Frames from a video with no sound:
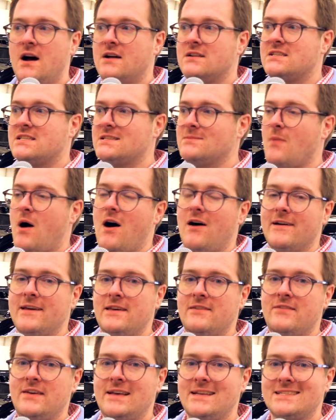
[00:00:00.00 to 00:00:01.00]
small
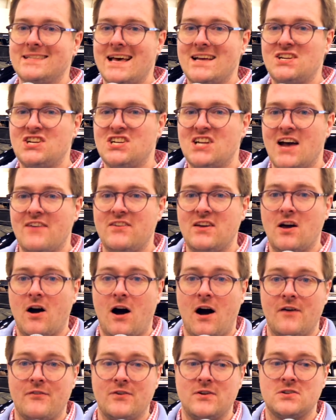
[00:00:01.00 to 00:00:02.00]
EVs that Chevy
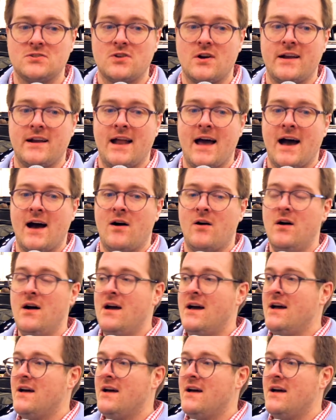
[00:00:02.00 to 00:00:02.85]
offers right now.